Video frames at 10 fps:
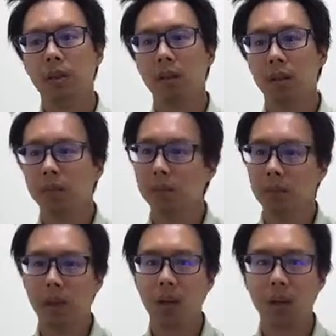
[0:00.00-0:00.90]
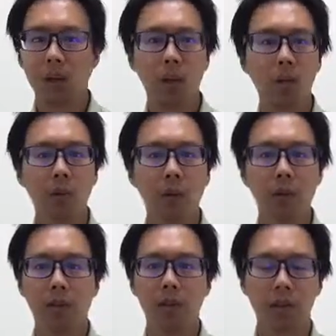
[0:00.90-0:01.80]
like a quick
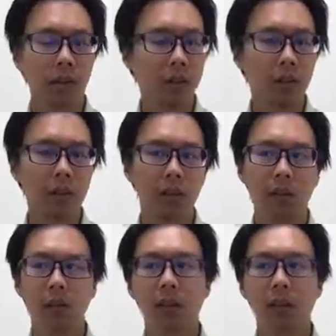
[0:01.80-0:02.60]
walk or cycling,